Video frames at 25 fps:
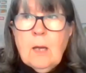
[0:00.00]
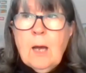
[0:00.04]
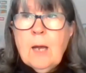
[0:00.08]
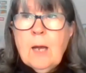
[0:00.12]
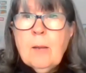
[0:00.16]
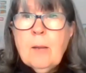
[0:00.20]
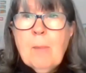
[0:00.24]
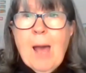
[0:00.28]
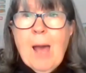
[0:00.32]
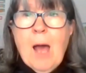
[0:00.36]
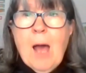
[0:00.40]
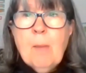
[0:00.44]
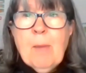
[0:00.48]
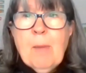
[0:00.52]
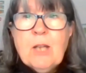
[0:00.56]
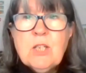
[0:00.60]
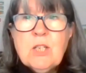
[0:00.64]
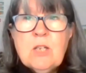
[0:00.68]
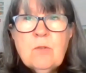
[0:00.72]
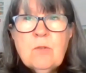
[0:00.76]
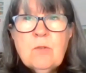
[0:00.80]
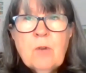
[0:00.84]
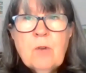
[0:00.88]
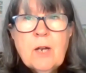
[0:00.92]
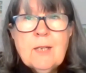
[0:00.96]
And I'm
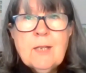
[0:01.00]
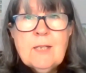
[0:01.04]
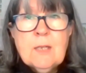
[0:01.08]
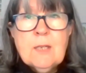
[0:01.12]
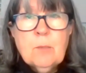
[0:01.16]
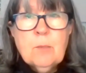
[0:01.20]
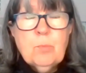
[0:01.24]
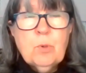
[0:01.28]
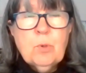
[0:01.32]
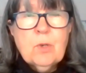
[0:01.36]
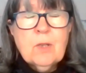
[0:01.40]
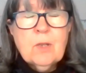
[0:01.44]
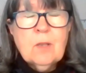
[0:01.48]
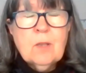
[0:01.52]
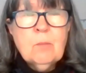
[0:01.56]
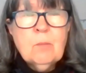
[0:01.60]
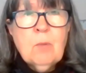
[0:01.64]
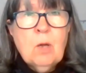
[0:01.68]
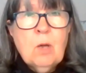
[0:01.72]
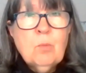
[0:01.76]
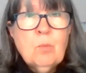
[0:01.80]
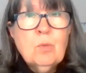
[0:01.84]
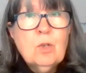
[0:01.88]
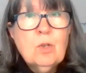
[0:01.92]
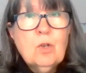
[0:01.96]
actually writing a book at the
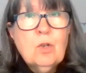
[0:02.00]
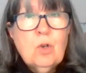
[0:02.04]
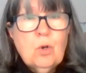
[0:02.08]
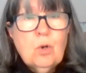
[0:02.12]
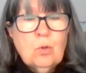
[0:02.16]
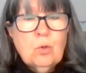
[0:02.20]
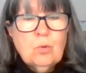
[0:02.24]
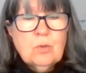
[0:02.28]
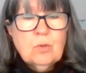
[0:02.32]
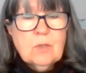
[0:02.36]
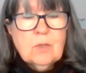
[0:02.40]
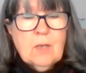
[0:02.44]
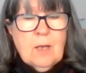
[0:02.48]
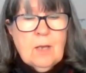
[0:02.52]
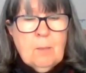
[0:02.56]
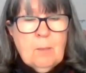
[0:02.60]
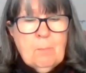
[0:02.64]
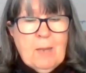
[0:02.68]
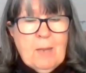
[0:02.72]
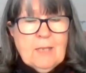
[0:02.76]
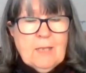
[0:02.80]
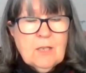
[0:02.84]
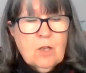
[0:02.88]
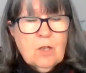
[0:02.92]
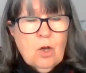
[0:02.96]
moment called
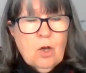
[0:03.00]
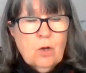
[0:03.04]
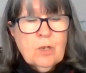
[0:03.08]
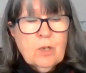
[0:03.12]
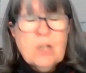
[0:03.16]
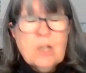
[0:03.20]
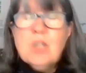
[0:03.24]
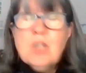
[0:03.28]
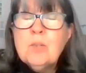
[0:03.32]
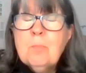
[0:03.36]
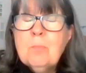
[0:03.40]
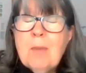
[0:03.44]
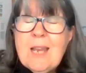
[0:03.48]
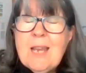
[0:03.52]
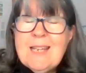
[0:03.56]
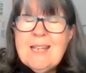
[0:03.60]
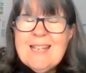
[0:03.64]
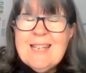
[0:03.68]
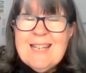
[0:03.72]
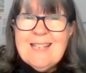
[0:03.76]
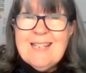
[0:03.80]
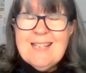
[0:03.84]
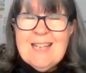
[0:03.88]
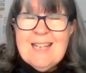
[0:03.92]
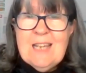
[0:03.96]
Metacognition Made
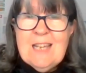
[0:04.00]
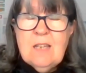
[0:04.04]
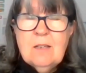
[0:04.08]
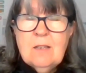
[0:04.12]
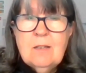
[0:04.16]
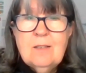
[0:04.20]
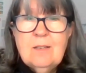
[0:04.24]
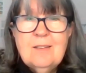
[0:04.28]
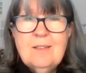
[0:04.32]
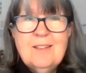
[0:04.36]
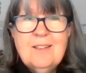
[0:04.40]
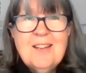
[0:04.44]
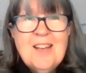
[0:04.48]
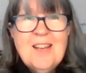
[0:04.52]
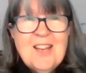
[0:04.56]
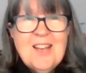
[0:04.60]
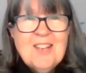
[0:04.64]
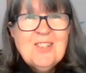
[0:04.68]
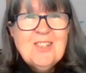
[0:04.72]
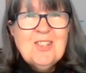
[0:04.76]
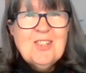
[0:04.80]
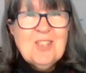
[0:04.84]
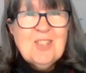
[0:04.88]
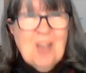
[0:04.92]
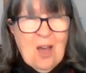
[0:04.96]
Easy.
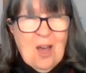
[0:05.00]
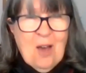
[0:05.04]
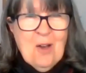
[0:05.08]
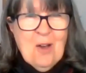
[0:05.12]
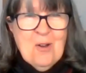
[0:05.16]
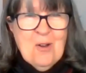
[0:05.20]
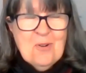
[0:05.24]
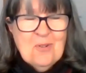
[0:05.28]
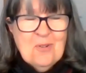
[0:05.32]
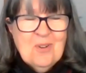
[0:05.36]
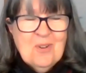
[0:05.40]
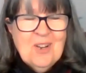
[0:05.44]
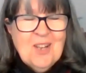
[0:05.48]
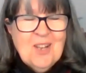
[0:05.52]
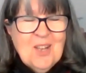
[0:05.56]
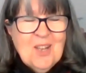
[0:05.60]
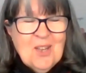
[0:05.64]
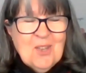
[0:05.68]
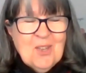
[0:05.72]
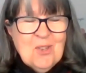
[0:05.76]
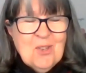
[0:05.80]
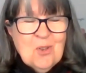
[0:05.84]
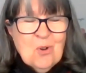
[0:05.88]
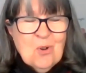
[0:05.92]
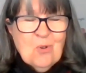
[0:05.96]
So
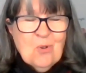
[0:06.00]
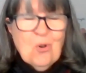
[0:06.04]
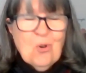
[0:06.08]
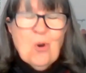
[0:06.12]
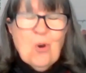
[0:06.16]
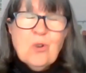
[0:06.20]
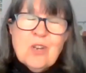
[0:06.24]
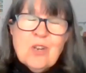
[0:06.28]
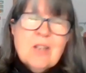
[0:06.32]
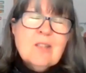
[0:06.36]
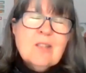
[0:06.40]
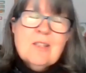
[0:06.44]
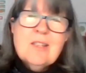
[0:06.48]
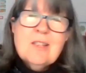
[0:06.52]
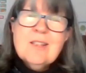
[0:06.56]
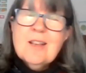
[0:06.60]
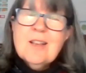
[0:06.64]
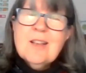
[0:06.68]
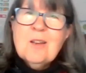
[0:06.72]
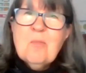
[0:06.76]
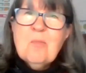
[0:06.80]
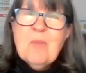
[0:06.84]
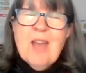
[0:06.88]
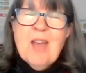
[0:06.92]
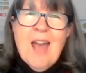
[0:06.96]
your audience is
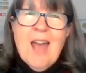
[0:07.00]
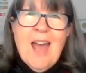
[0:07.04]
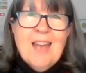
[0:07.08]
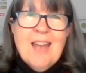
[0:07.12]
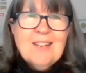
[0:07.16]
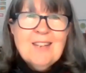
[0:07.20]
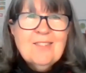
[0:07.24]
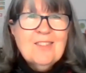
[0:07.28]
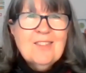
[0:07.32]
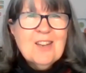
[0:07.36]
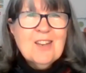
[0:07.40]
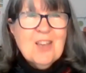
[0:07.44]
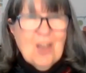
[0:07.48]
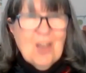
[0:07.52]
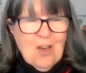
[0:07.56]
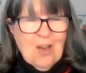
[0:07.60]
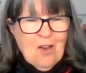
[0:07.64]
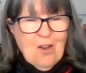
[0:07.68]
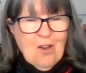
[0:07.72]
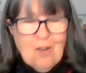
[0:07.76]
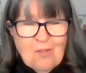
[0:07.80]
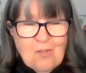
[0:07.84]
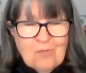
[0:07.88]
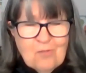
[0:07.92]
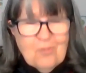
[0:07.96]
going to be ahead of the
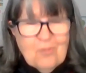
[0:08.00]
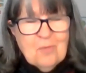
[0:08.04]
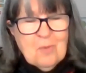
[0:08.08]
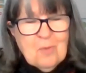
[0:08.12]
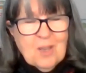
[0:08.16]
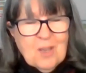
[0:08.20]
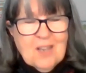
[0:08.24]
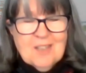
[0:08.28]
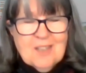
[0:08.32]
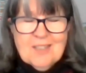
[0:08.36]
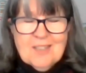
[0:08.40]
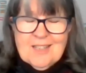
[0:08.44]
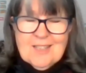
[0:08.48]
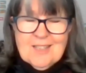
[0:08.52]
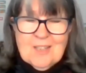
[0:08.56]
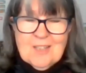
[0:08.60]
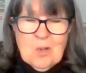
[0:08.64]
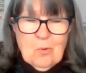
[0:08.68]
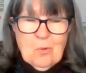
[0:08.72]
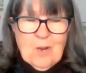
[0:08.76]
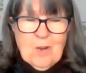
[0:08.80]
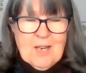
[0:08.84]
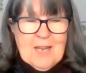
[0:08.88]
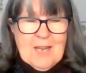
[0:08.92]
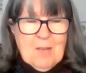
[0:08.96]
curve because it's
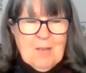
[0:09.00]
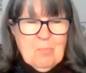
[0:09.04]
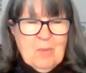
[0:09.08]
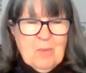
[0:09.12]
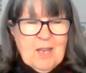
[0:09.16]
nowhere near